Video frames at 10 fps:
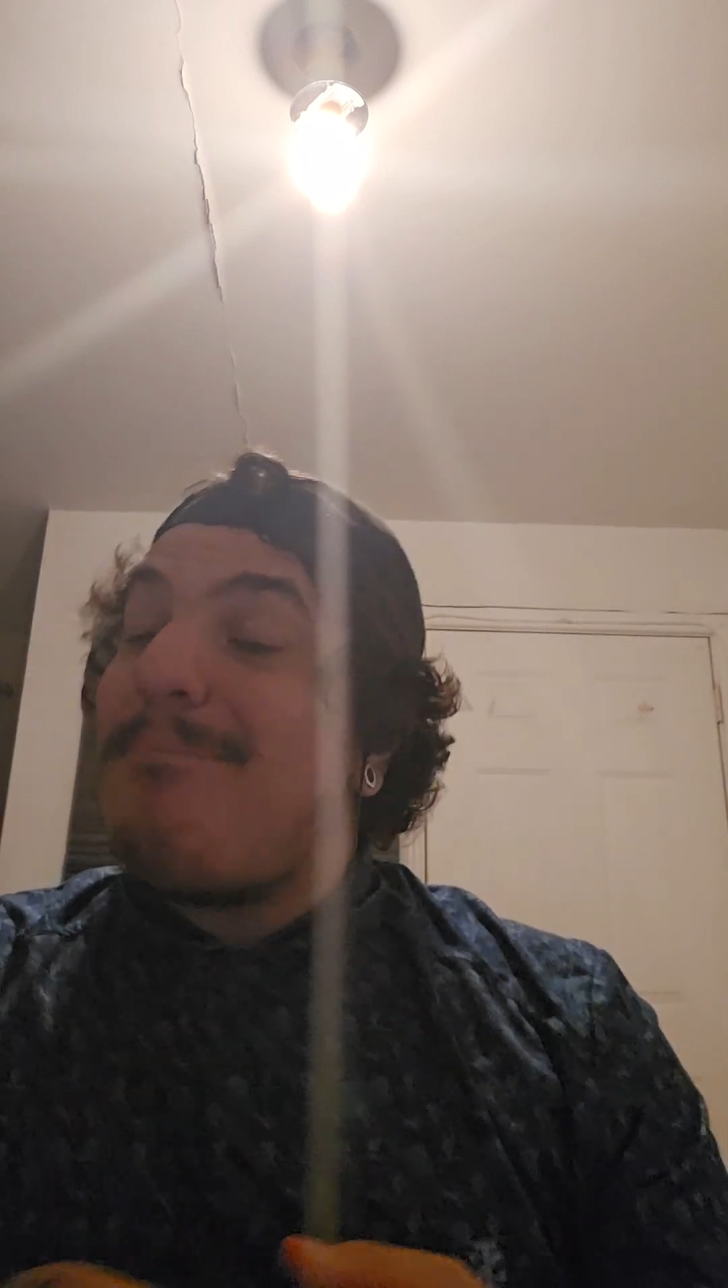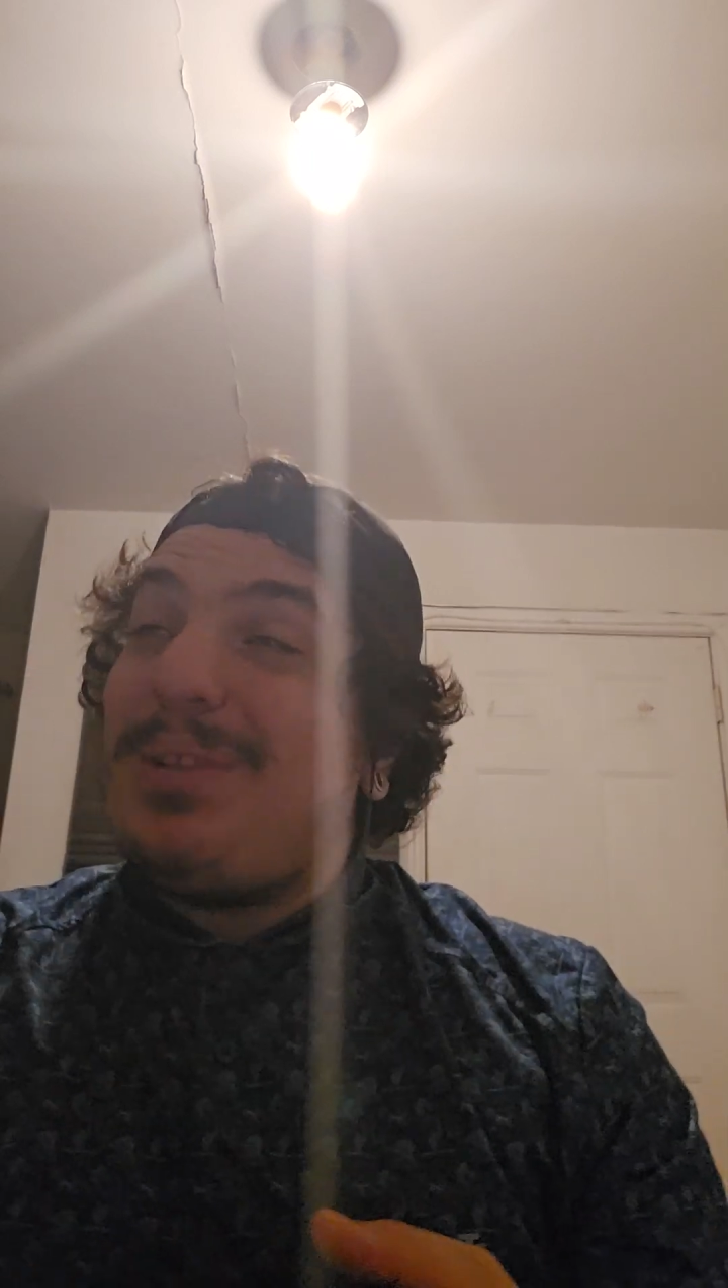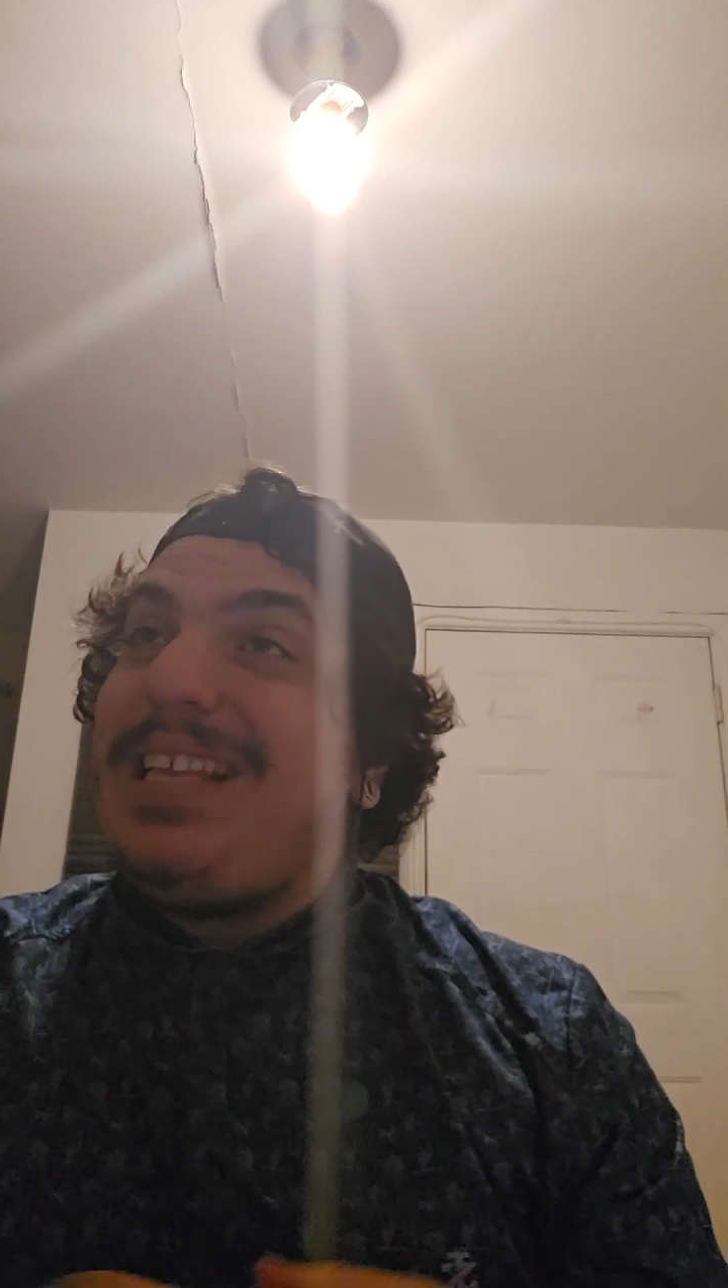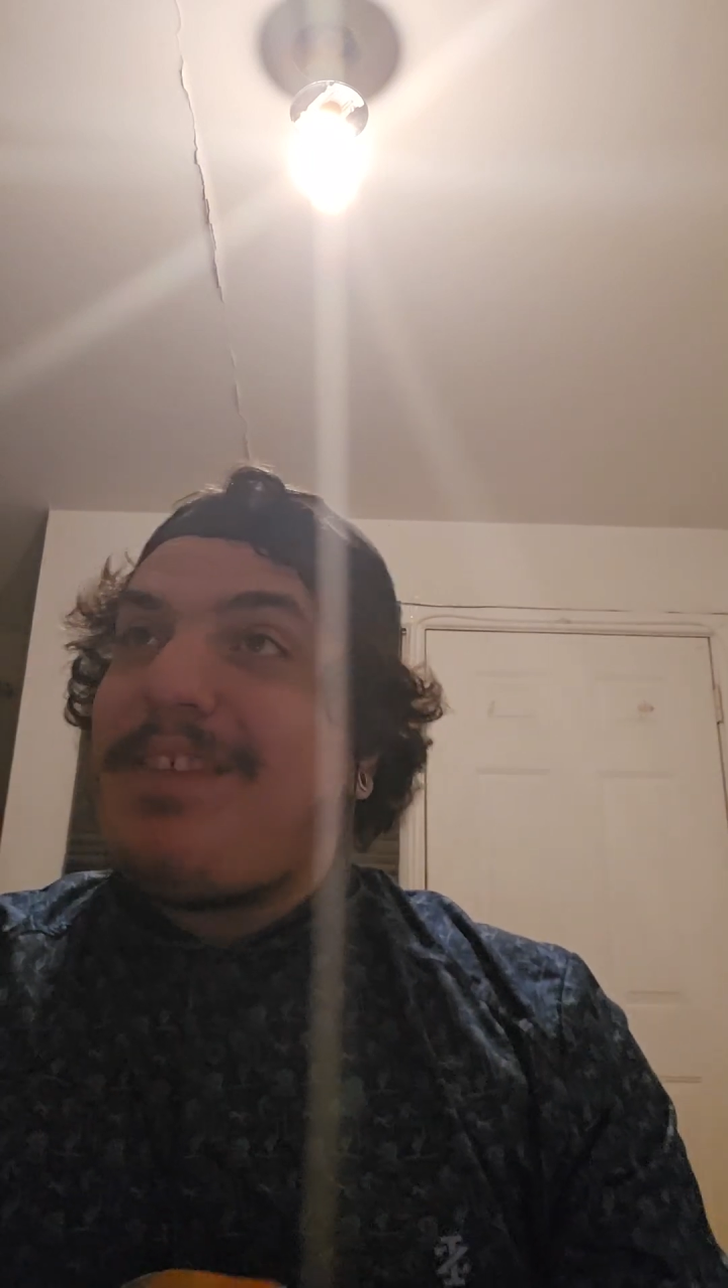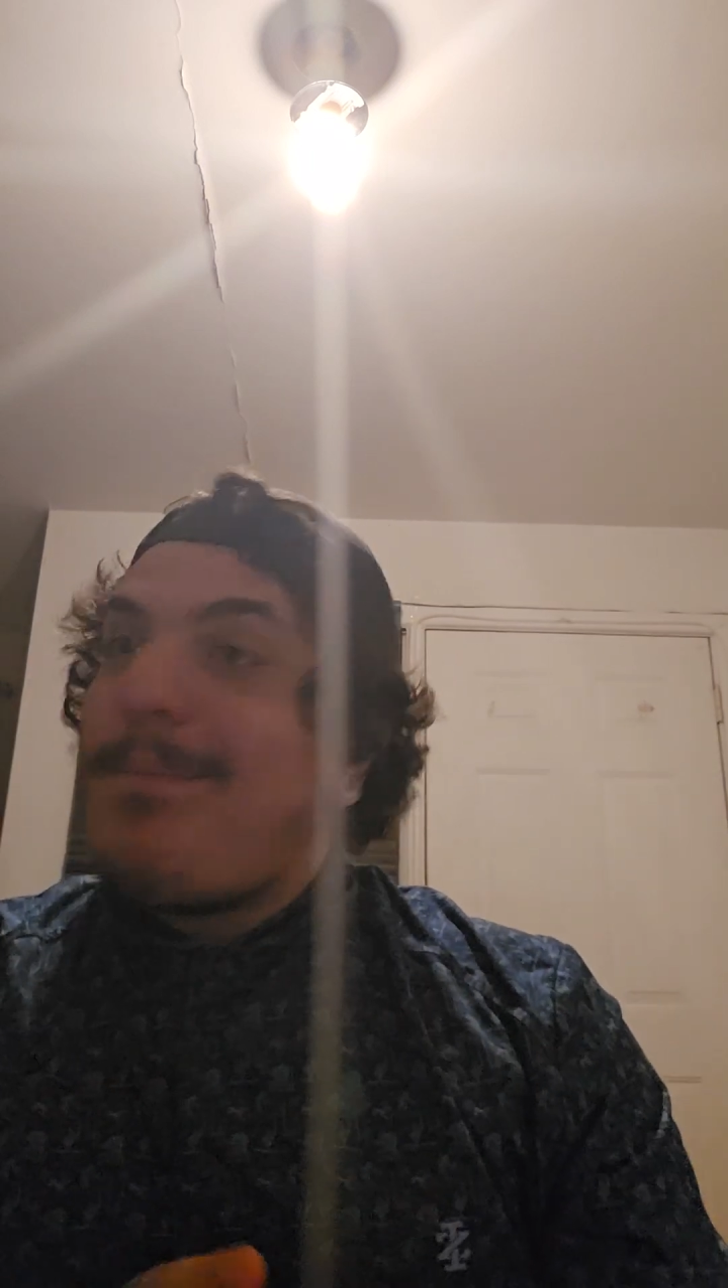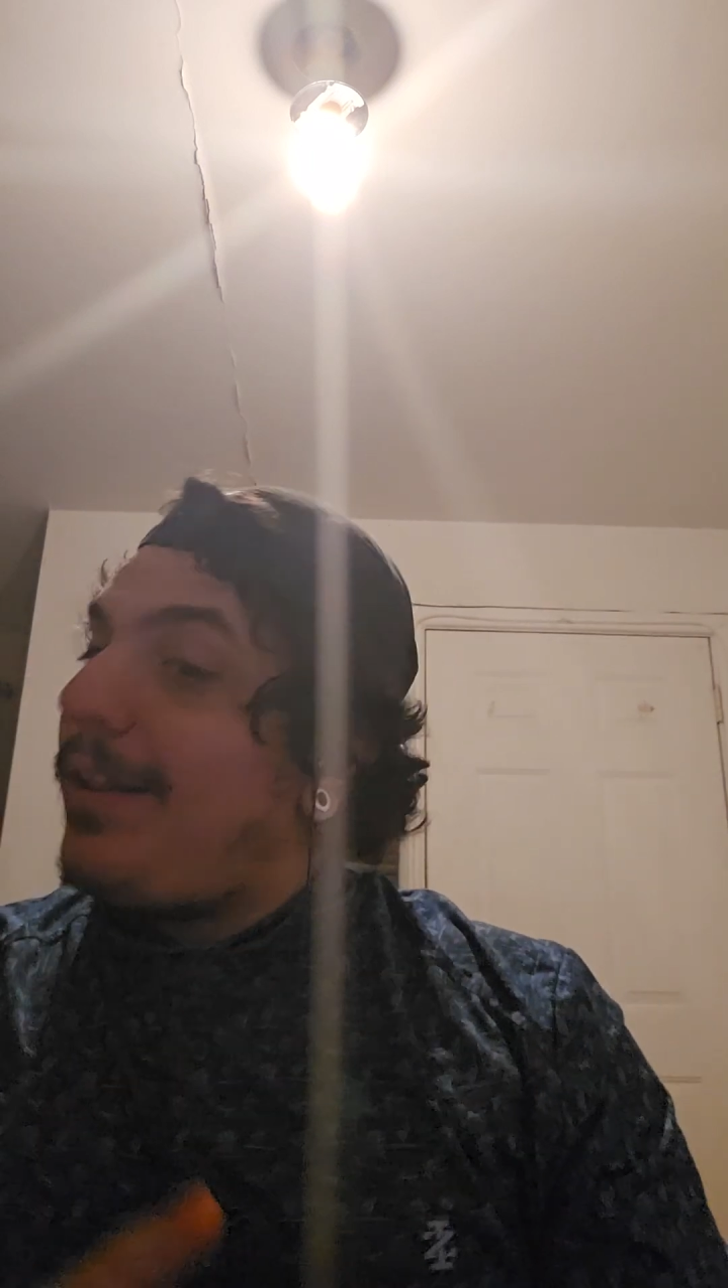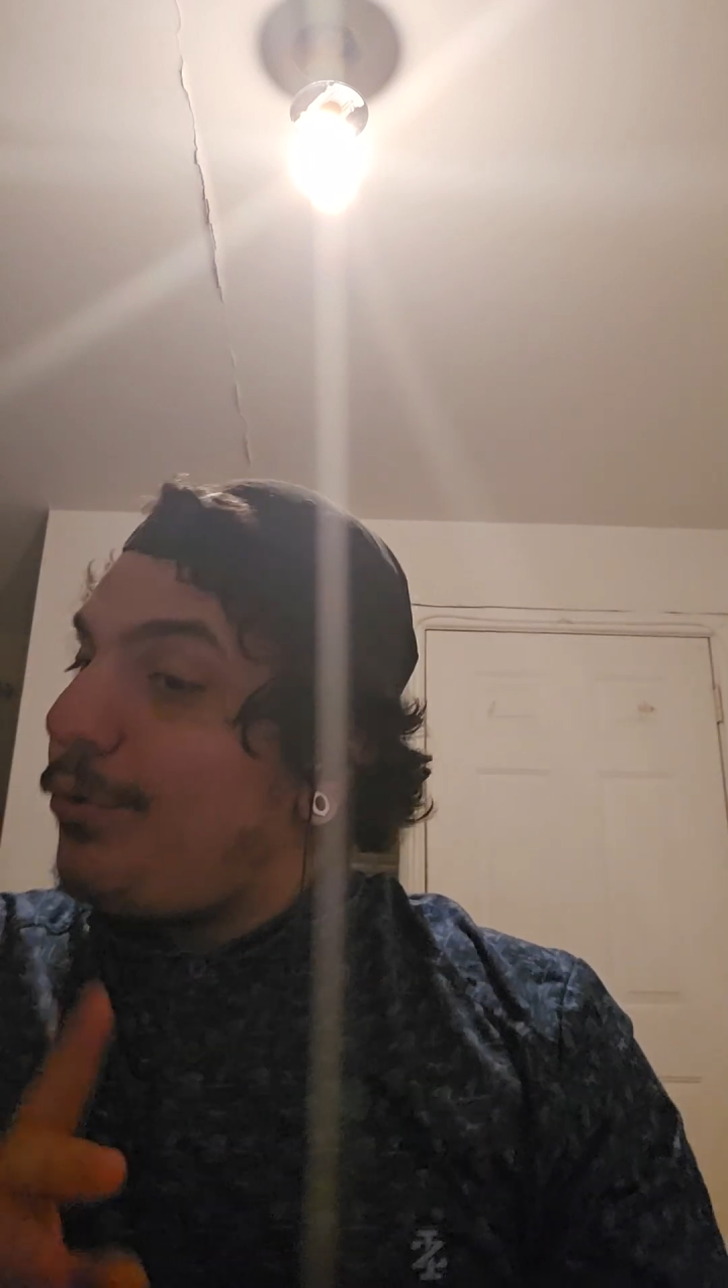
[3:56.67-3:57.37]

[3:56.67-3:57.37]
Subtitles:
I'm